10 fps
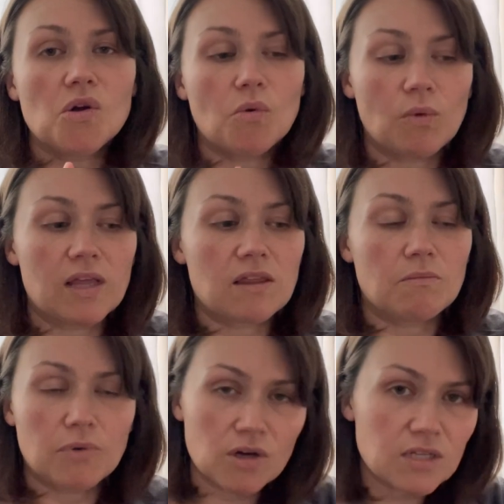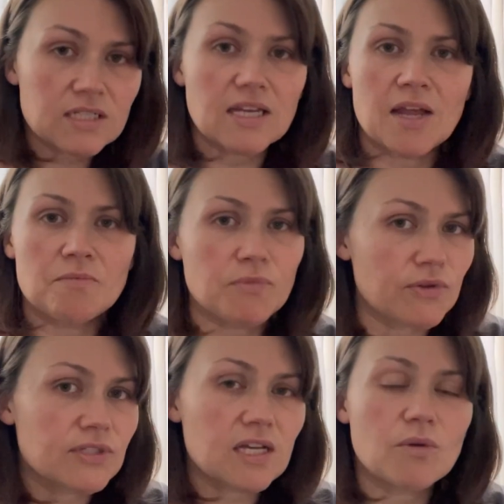with books and
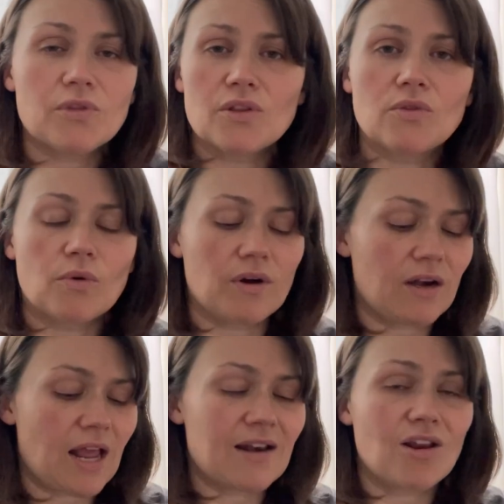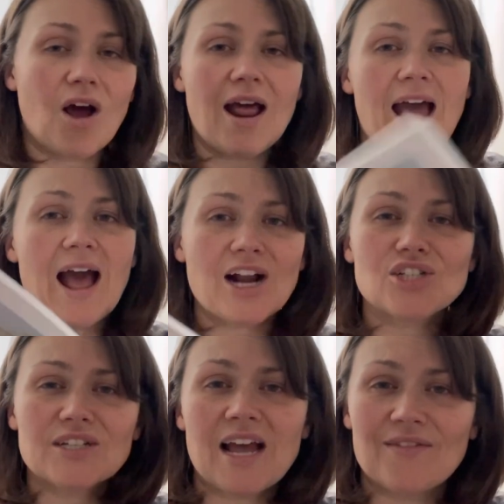music with the Lord, and not
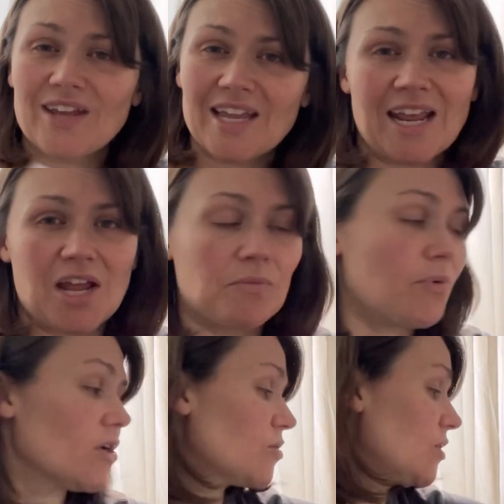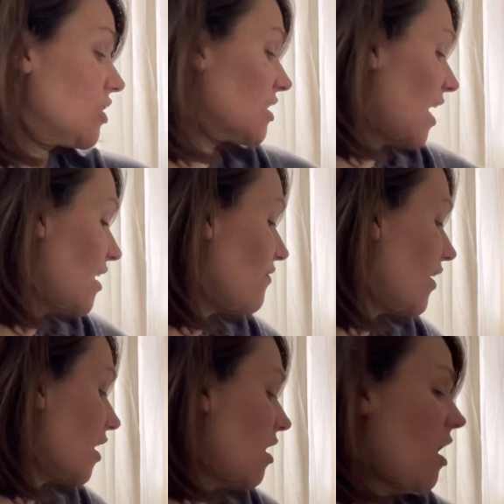actually having in hand books, which is kind of
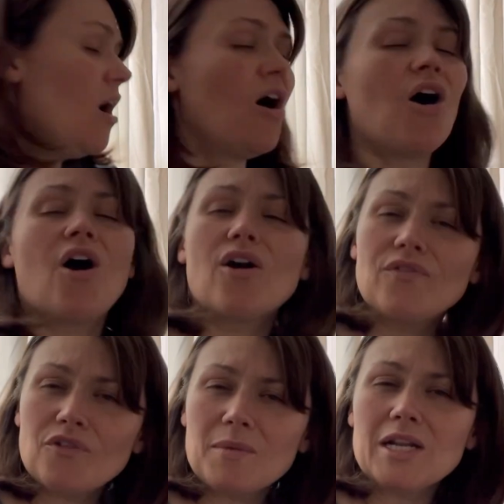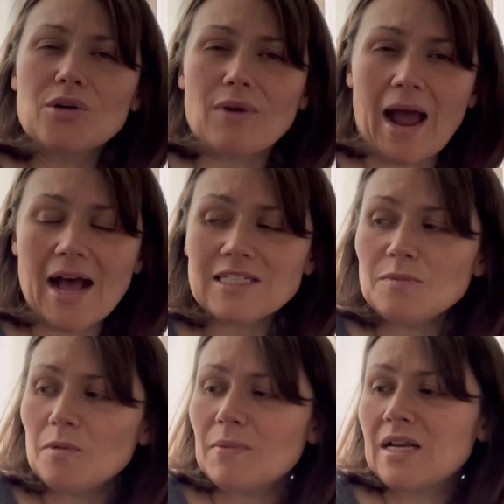like hard for me to
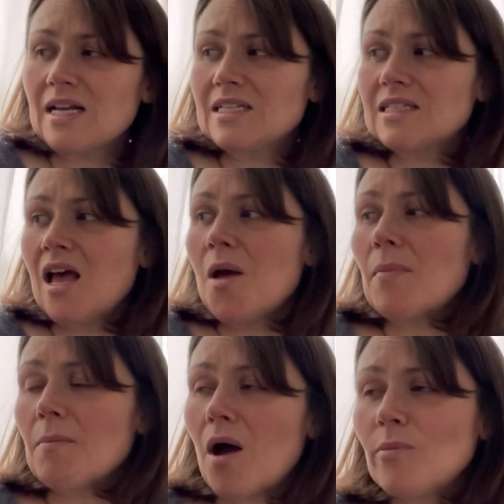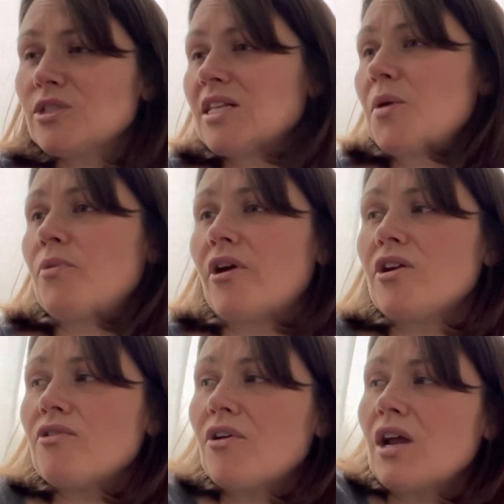grasp because my mom was a
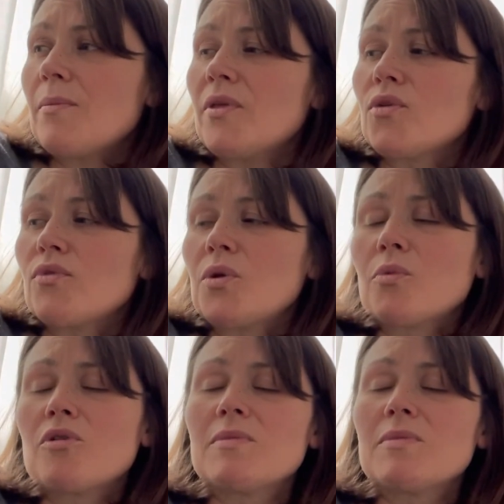librarian growing up and the written word